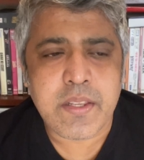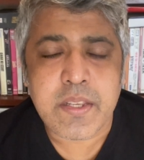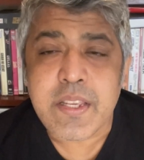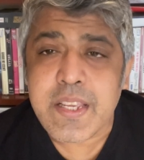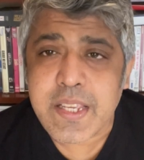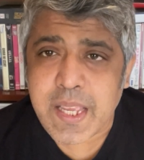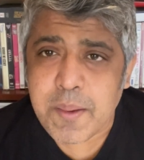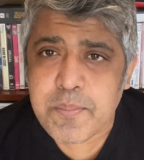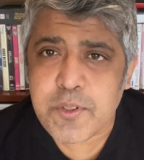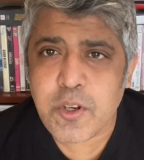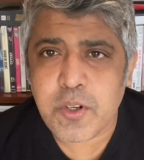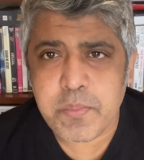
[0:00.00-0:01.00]
He
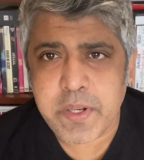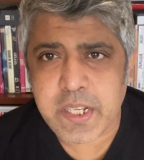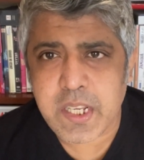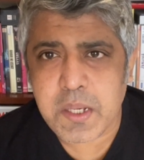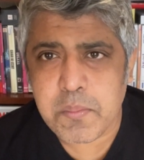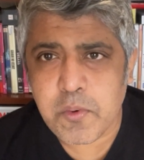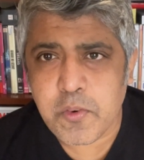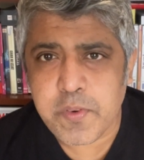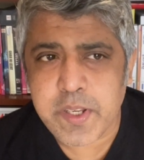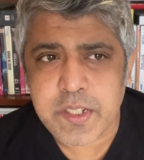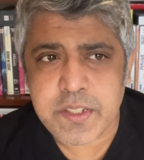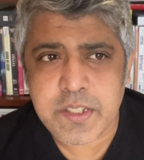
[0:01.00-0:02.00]
kept on making
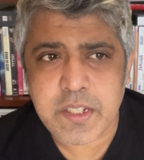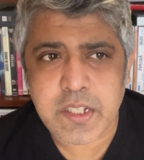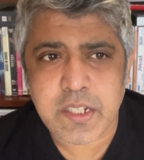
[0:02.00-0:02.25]
movies